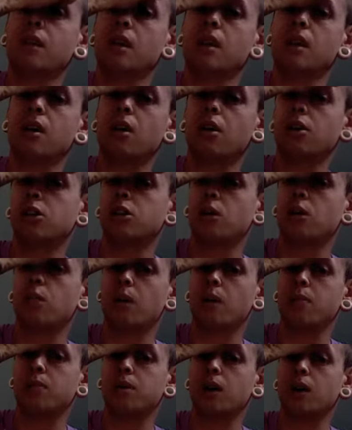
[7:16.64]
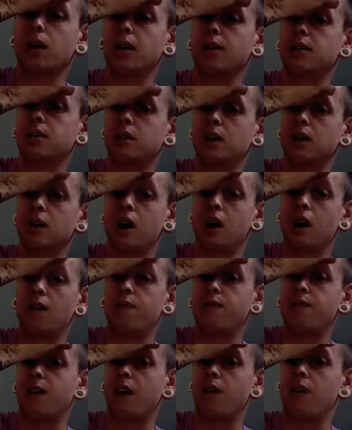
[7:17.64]
are some websites that I've
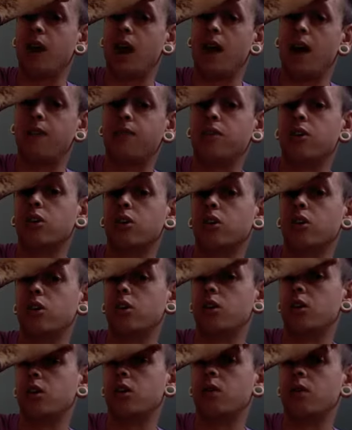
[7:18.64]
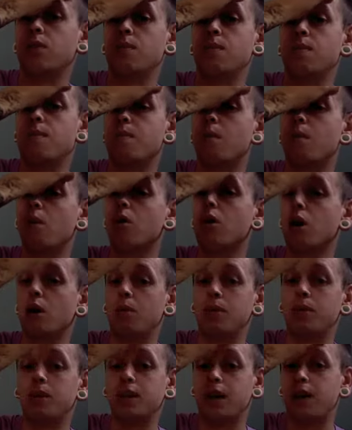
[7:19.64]
found that have more
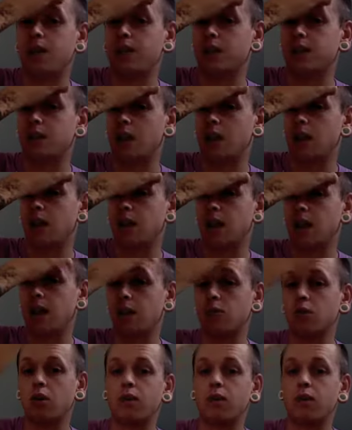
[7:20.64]
commentaries than anything else.